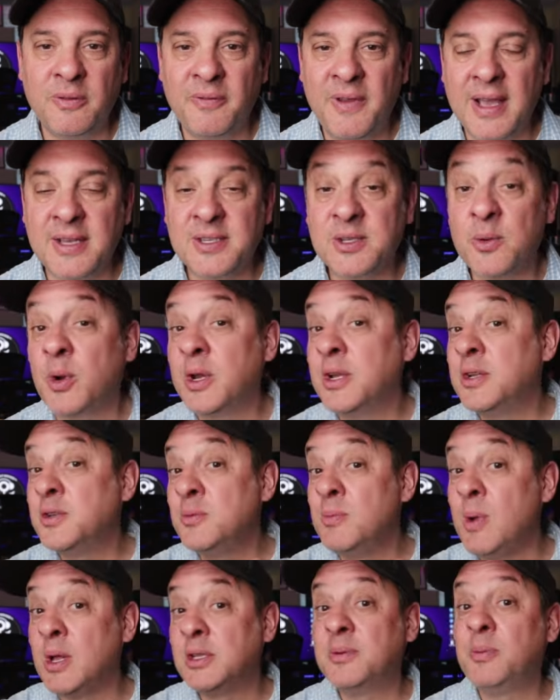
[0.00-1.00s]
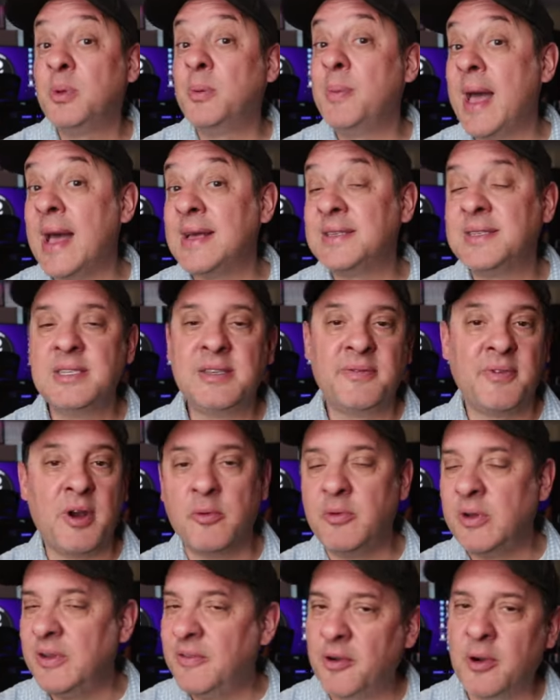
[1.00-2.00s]
effects. So we're going to do multiple passes of
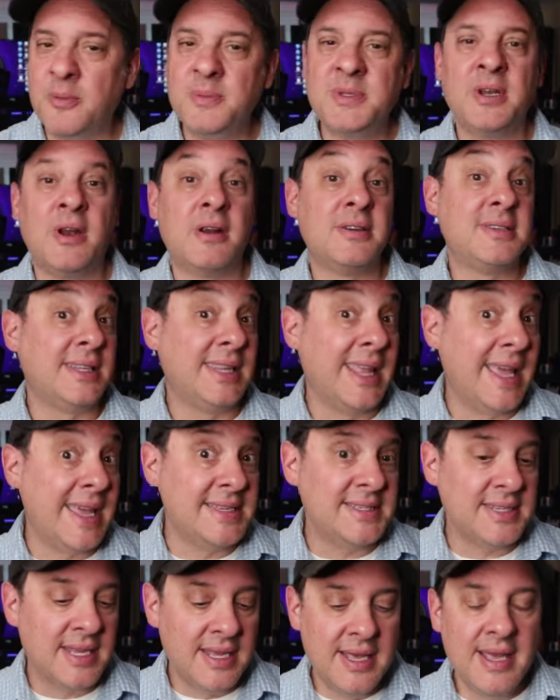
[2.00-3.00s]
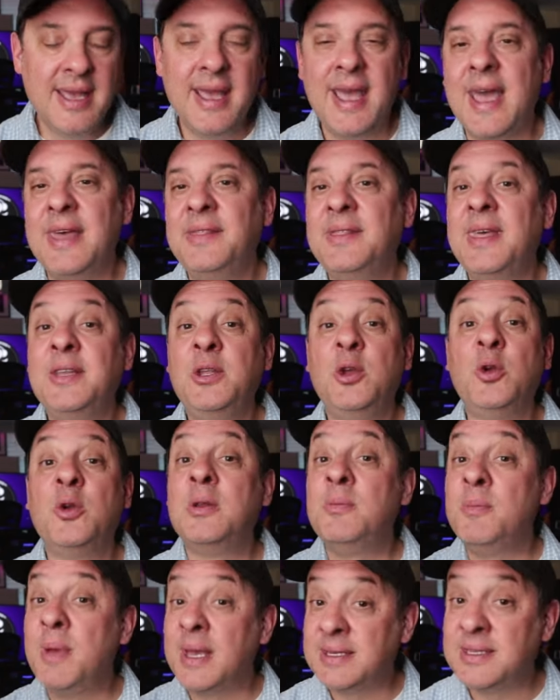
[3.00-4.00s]
our reverbs and our delays and then you
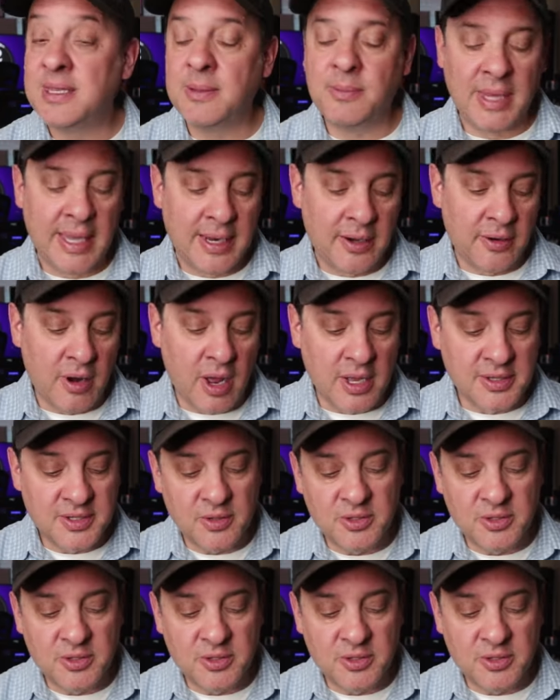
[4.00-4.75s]
can mix them later on.